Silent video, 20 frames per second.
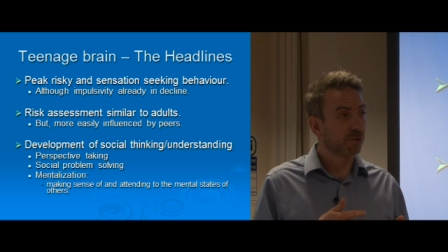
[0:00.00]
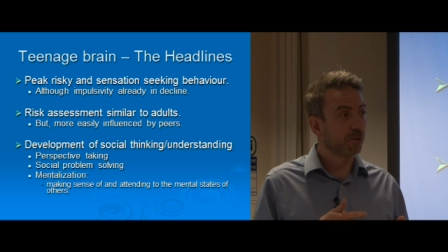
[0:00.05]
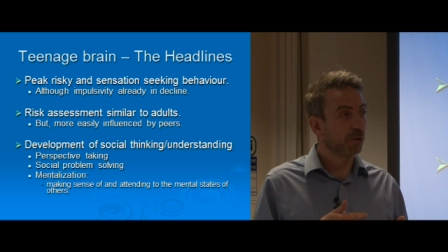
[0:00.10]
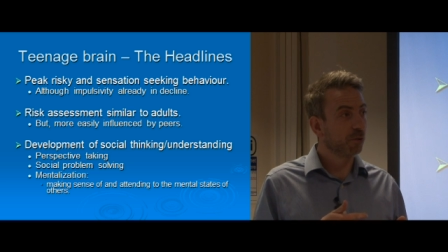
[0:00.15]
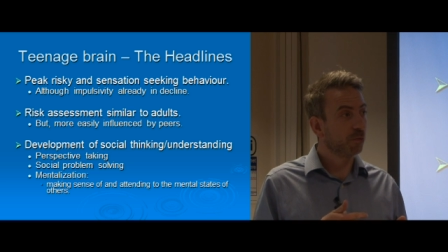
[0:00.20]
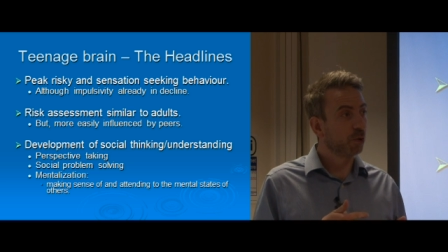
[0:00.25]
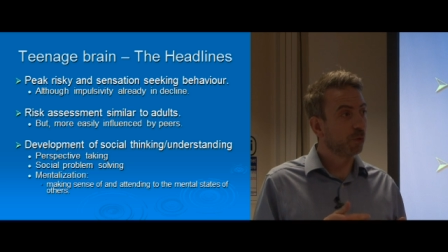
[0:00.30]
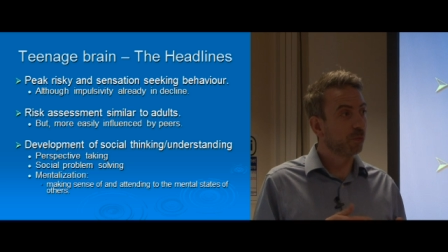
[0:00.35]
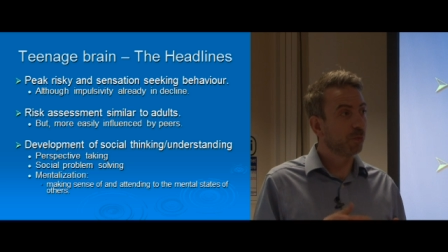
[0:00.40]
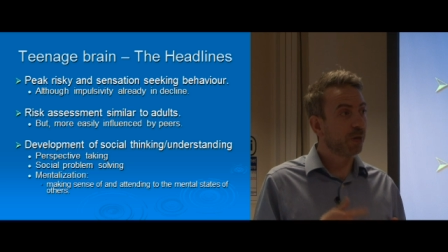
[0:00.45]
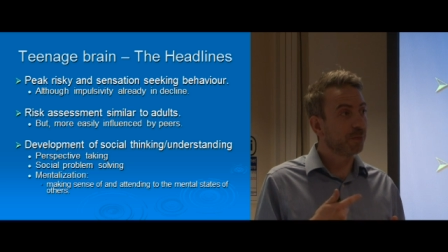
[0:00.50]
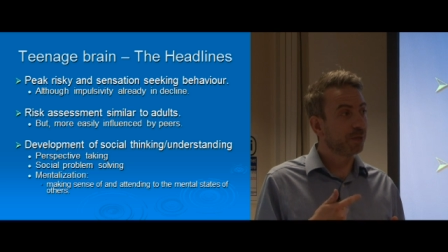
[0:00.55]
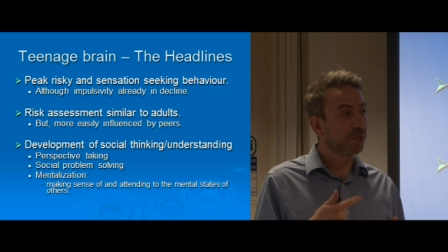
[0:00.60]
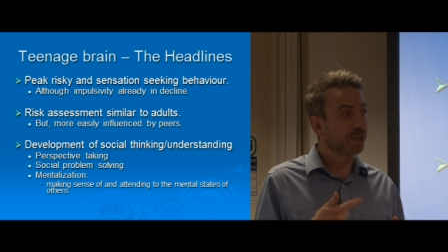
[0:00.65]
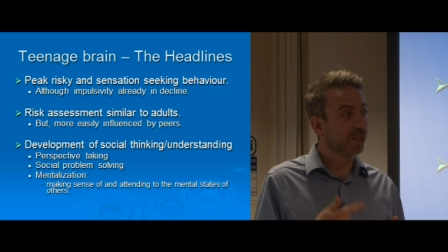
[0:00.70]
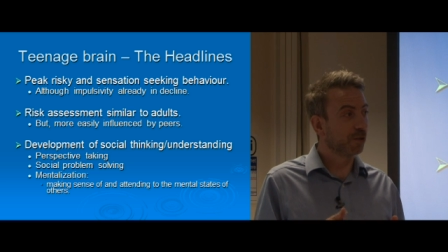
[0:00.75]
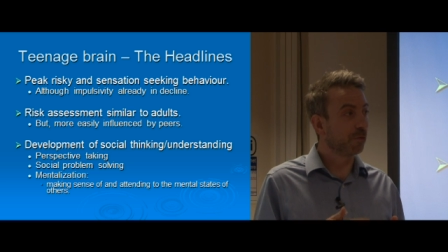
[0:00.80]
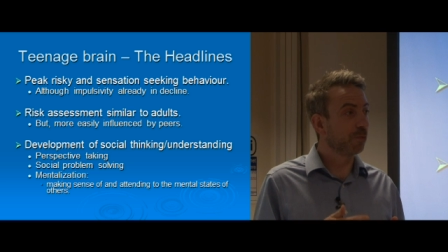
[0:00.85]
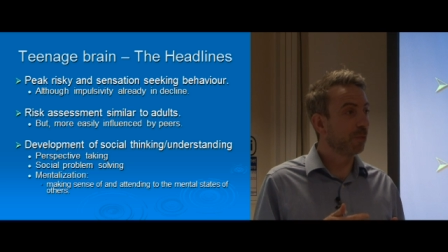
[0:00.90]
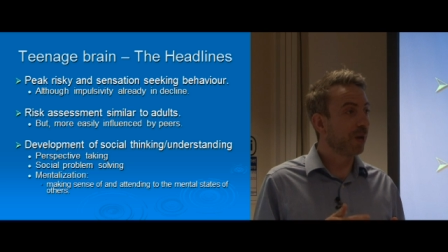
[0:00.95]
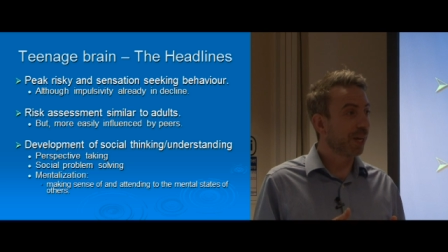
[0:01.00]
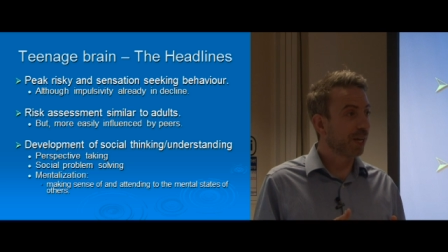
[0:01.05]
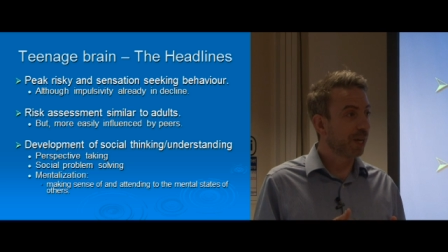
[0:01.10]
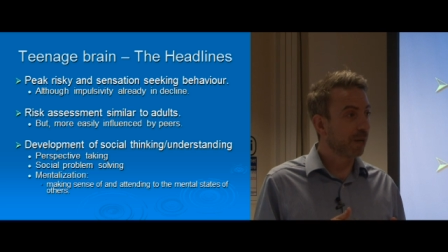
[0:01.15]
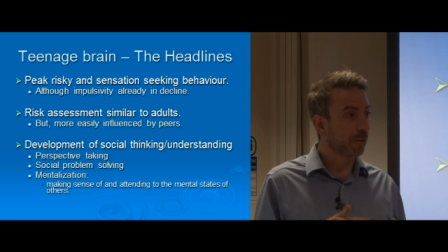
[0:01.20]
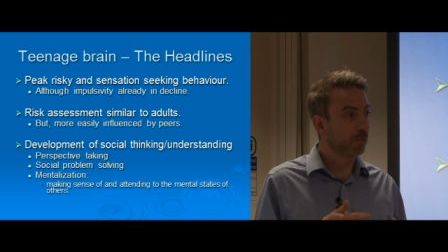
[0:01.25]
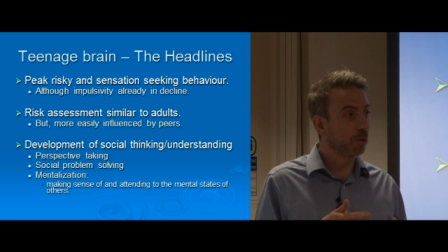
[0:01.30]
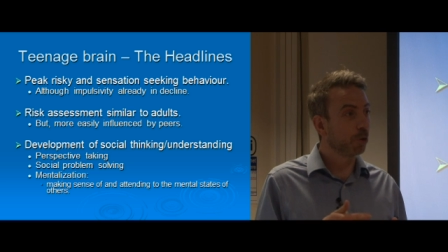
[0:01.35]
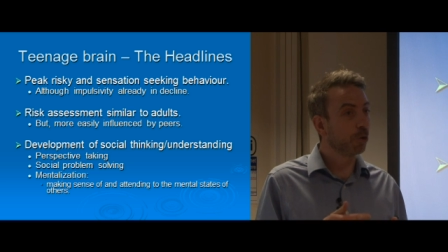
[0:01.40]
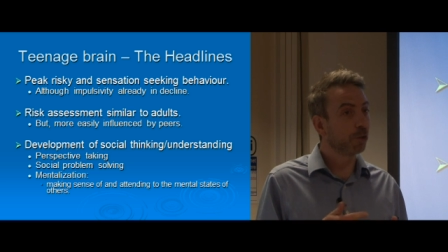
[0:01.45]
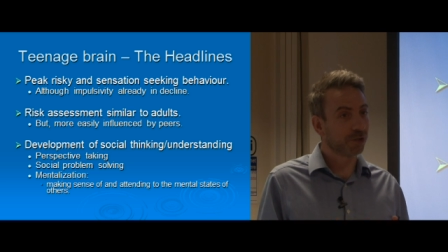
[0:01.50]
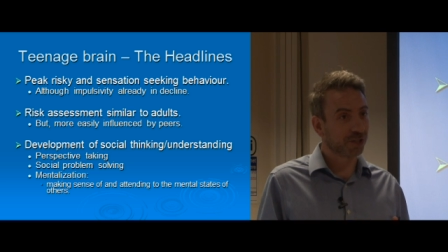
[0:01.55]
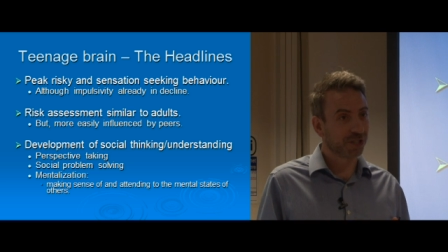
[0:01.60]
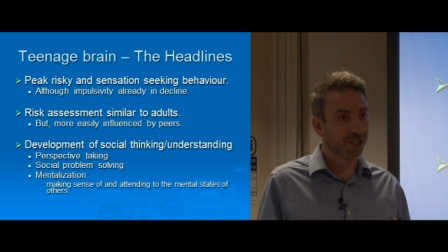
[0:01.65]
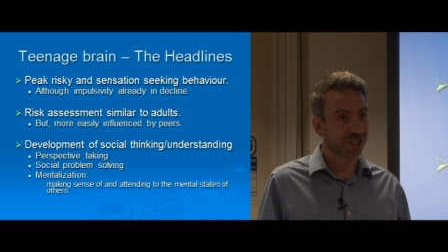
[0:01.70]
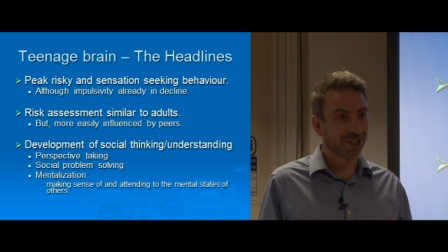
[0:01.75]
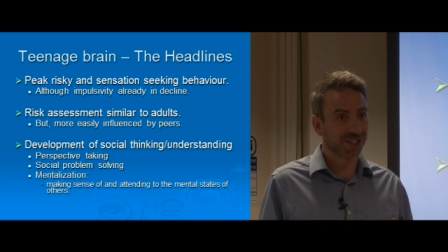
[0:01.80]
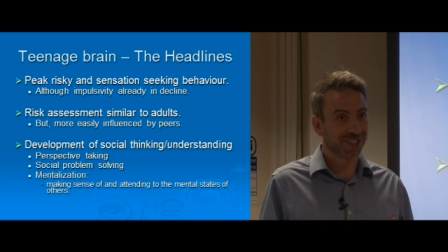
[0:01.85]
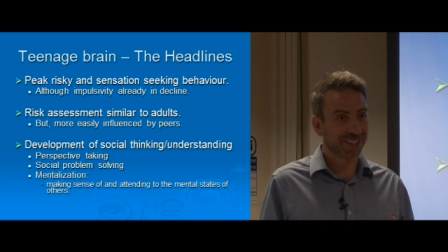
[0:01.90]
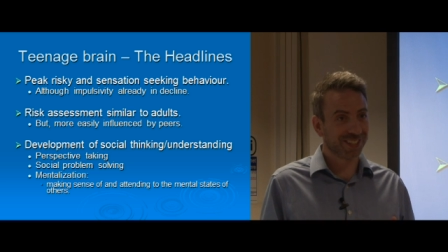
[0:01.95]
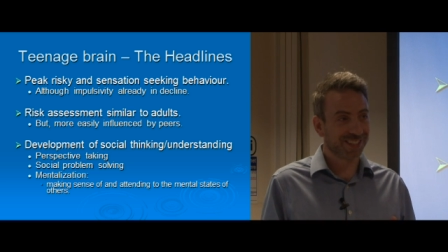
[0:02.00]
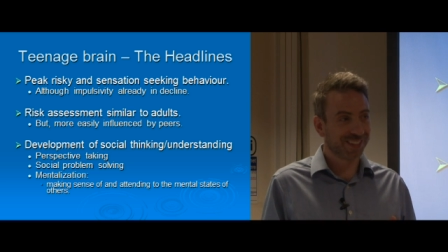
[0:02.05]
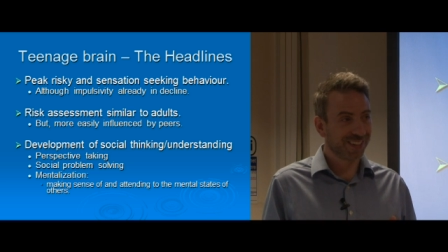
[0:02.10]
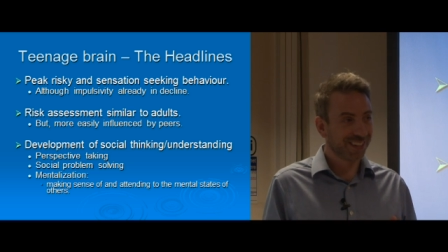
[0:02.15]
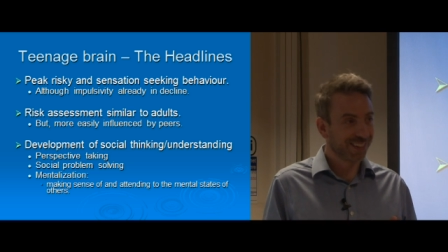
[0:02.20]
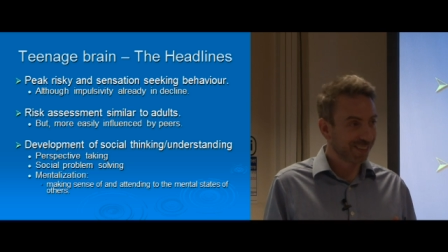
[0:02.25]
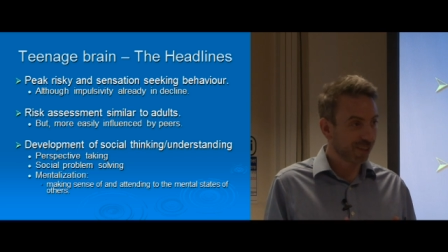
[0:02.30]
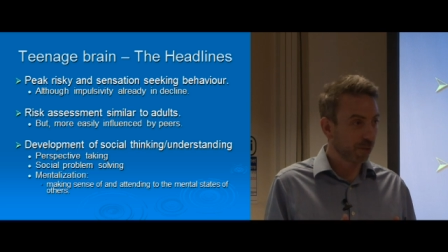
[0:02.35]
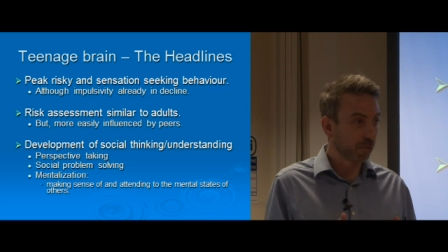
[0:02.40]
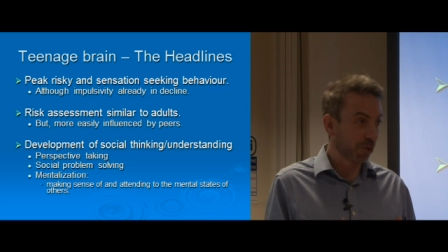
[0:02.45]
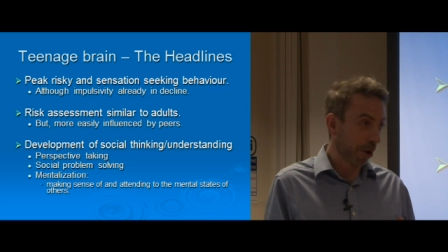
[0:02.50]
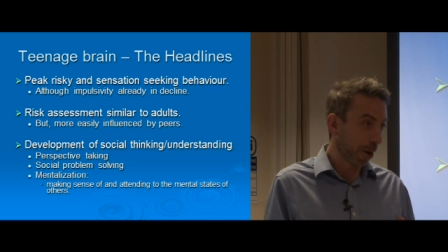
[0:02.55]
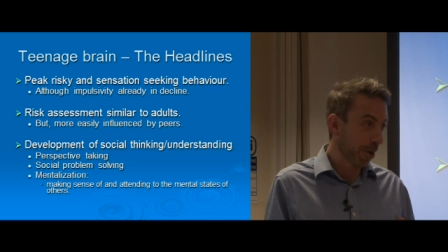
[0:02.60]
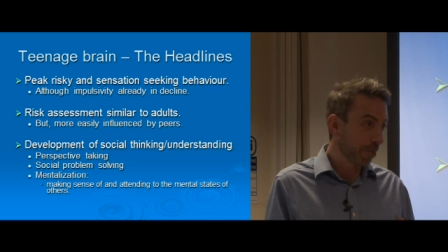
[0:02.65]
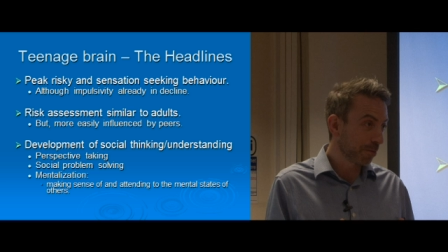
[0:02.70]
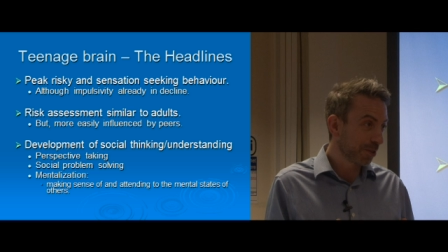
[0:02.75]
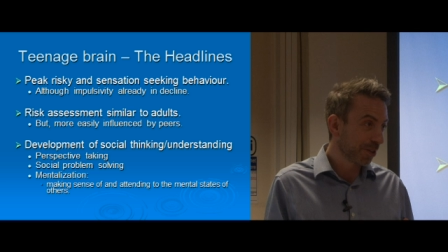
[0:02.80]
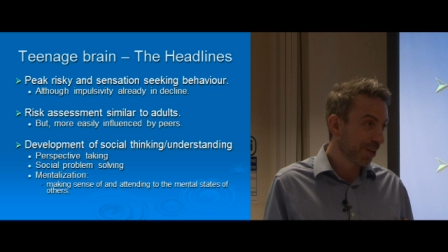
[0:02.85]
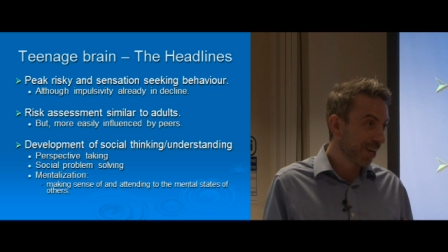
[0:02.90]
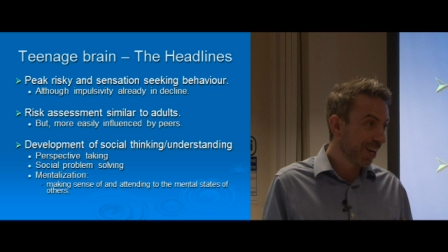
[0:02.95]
but maybe still making poor decisions sometimes,